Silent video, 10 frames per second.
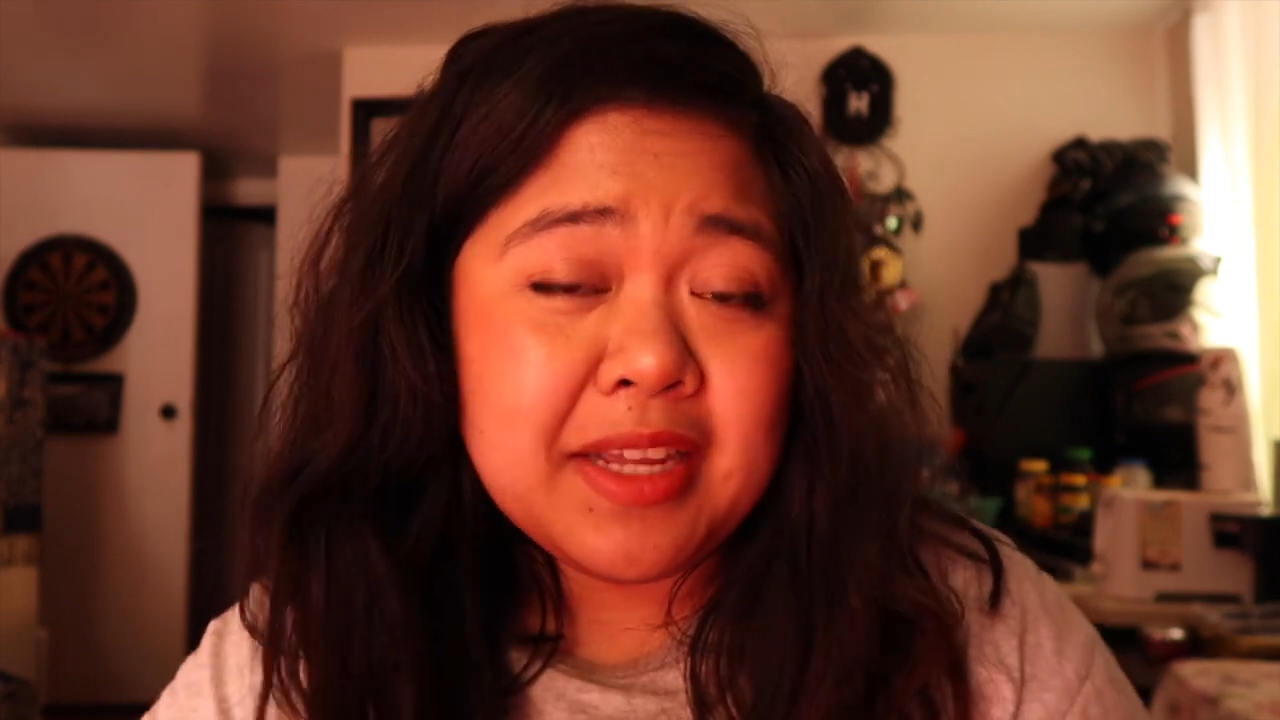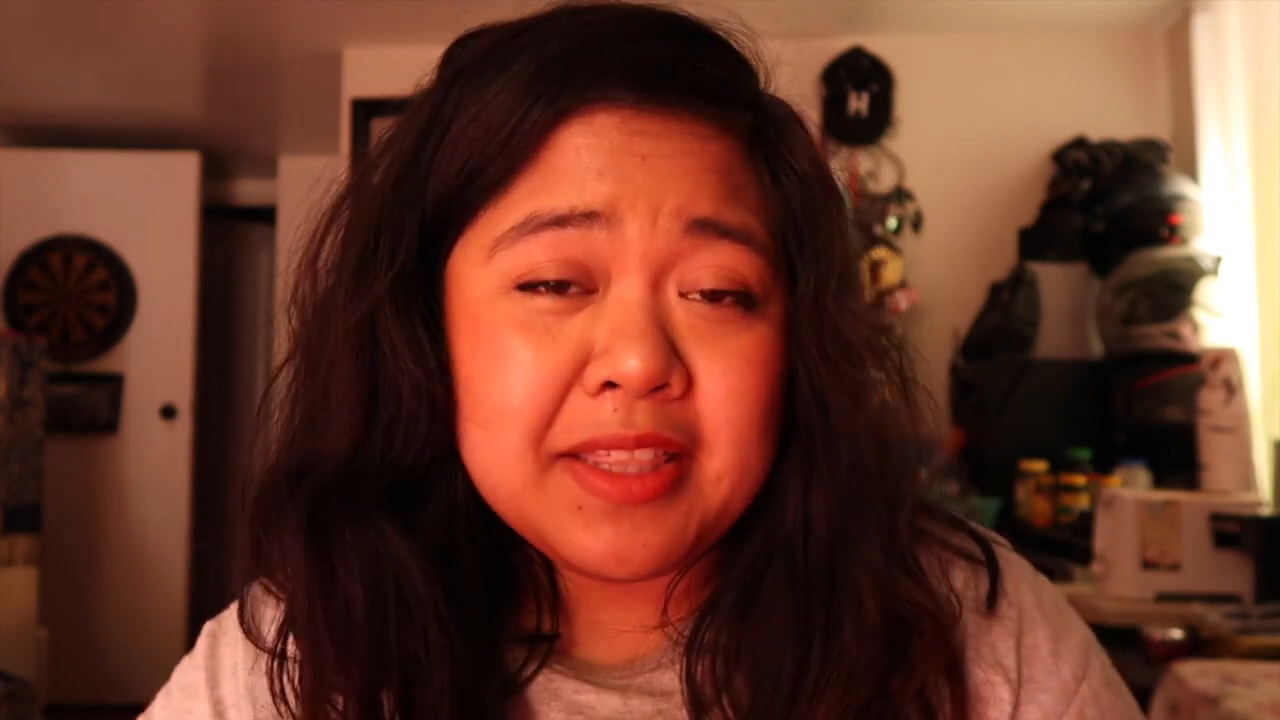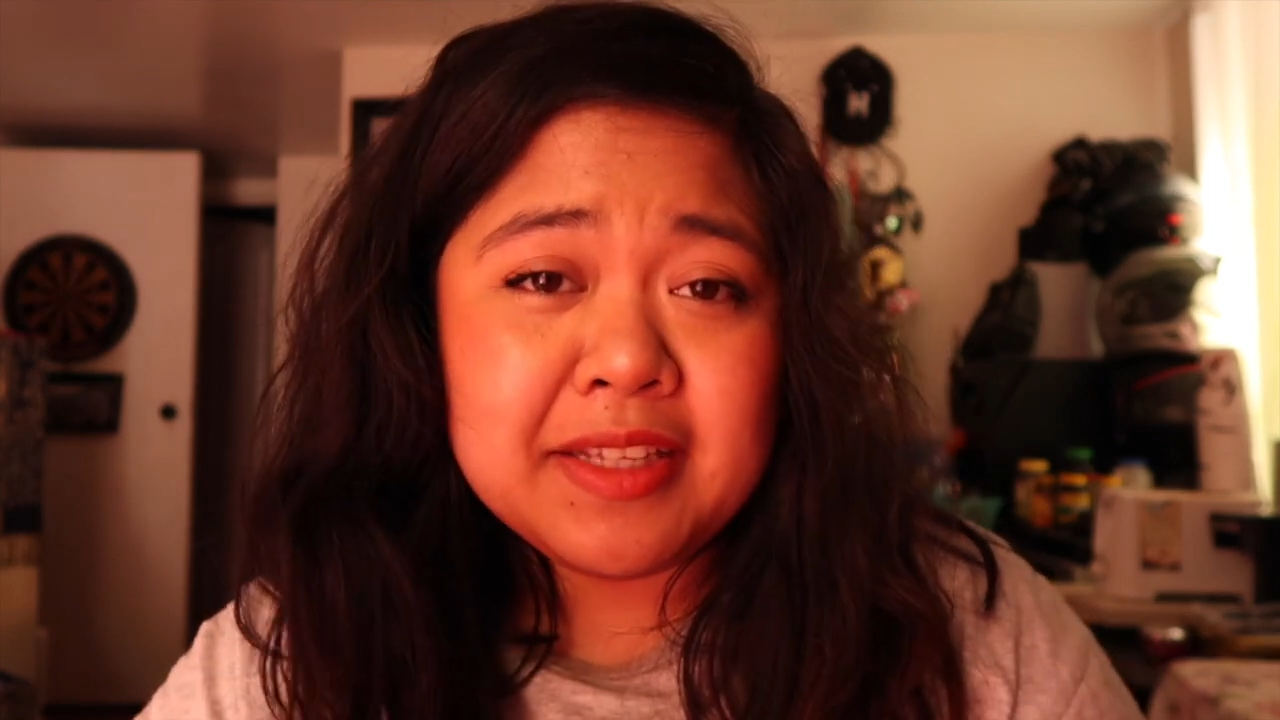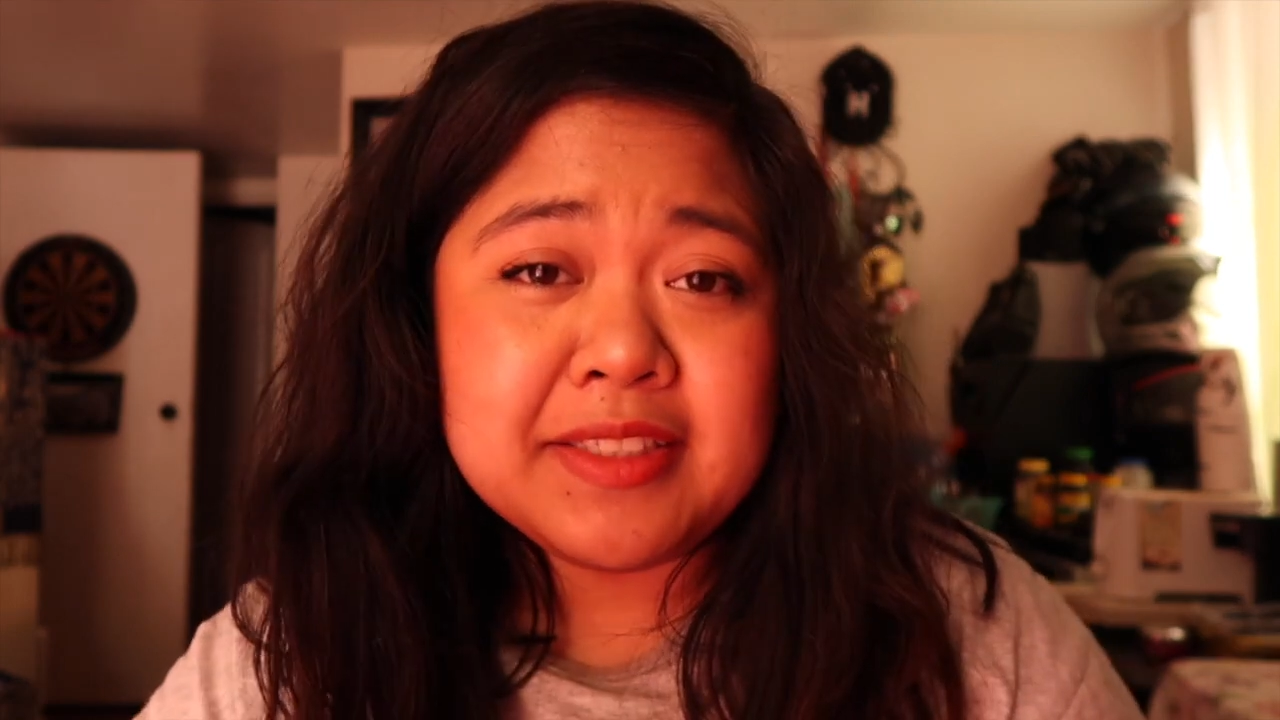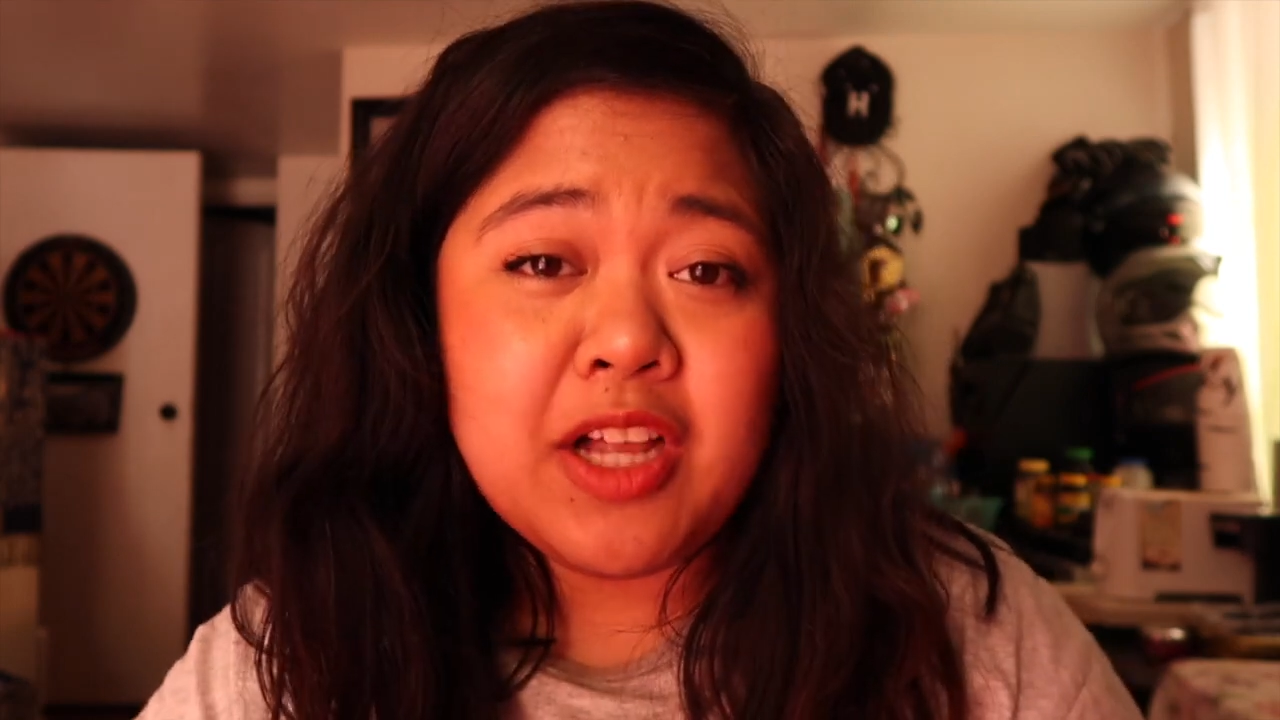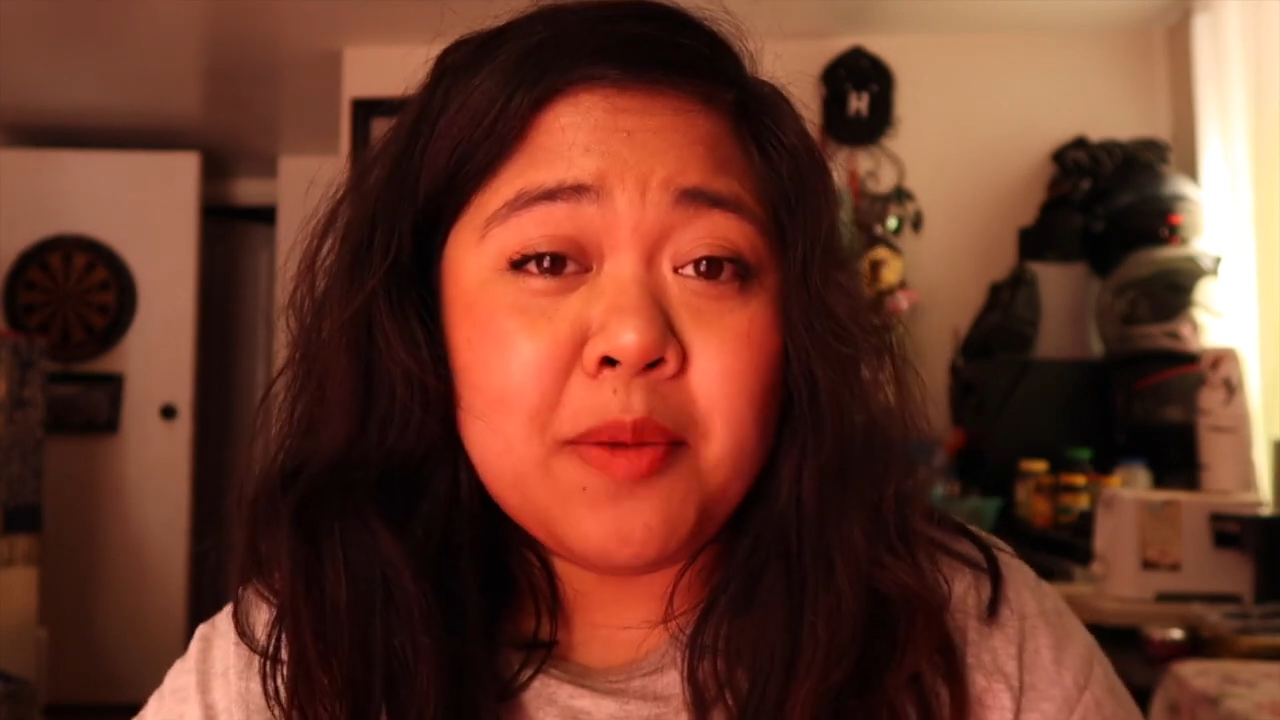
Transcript: like this.